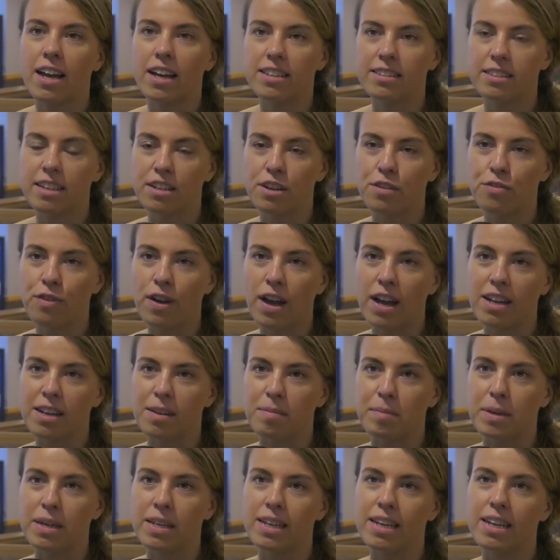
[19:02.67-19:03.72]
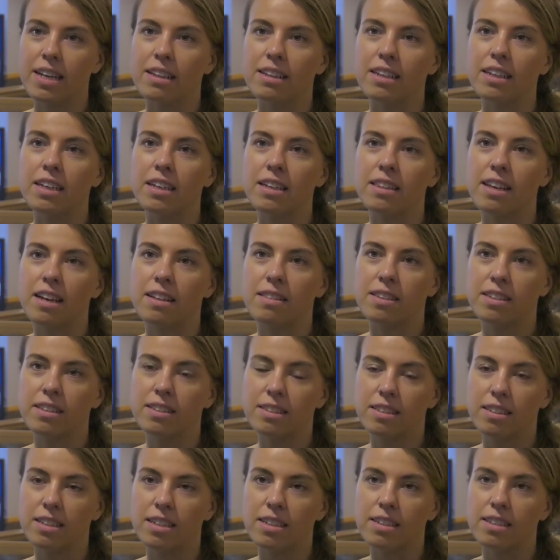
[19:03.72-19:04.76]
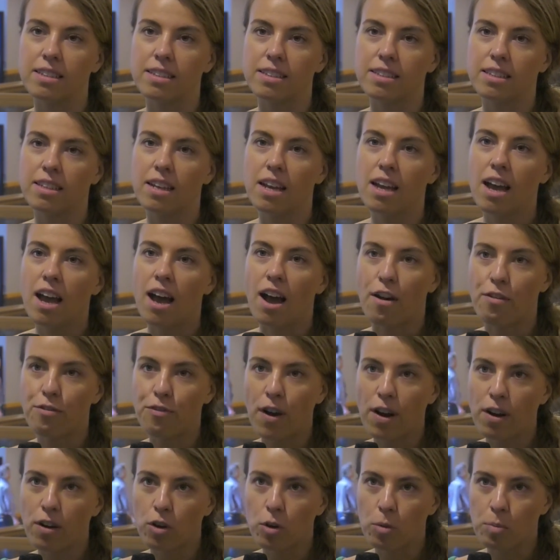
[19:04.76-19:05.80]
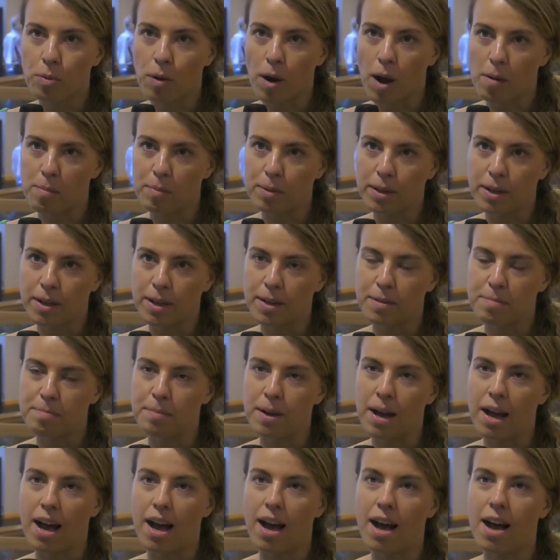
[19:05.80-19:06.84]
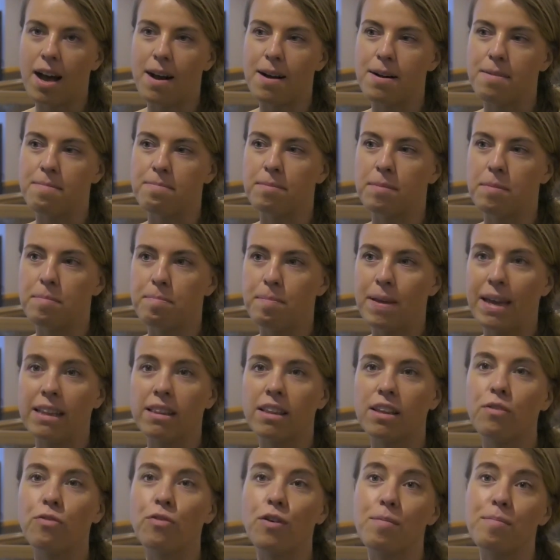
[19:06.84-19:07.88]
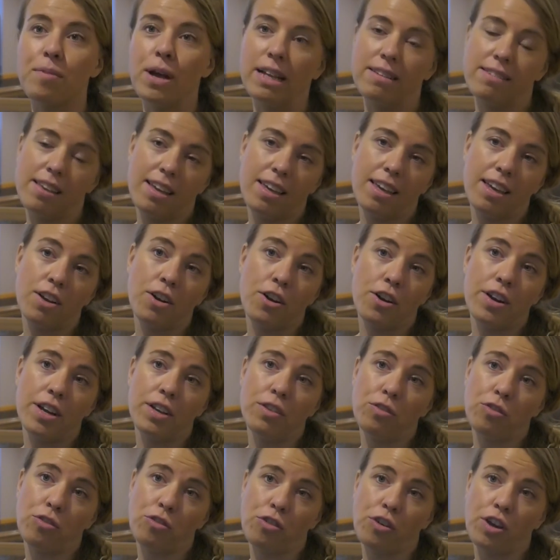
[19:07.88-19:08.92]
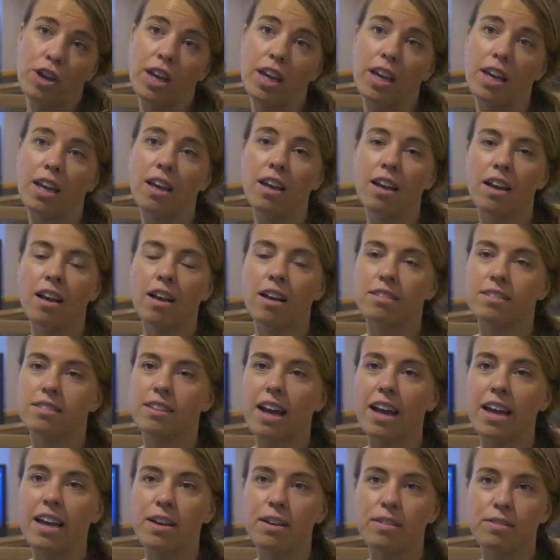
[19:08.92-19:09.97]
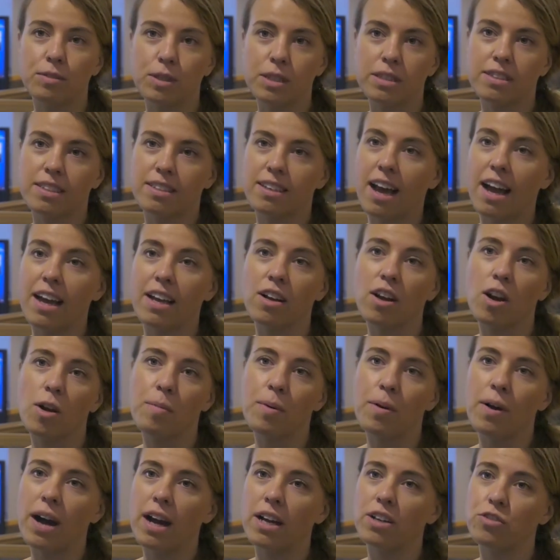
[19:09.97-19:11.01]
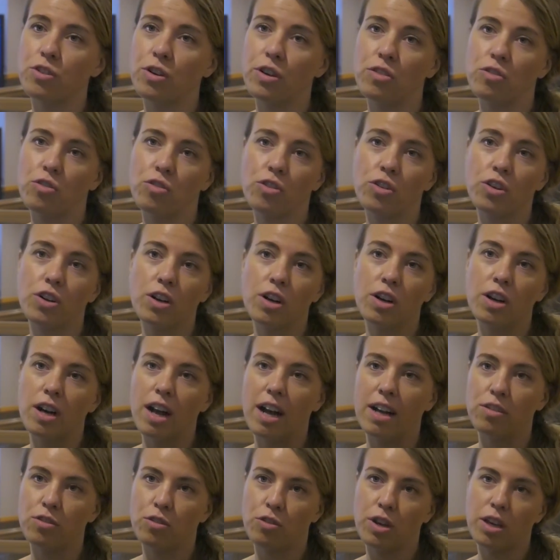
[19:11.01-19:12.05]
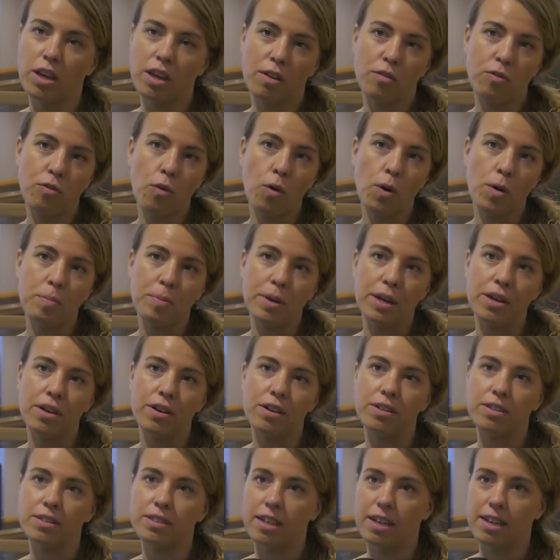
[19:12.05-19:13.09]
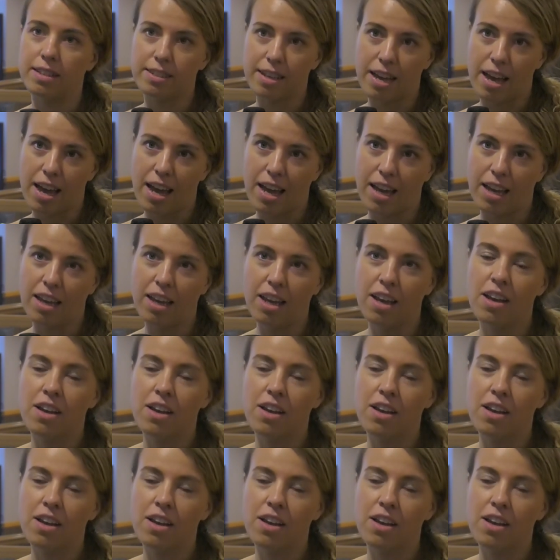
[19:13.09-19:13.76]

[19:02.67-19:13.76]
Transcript: identified immediately that this is a fungal problem, um, mainly from taking her history. Diet was high in carbohydrates, sugar, and drinking four beers a day.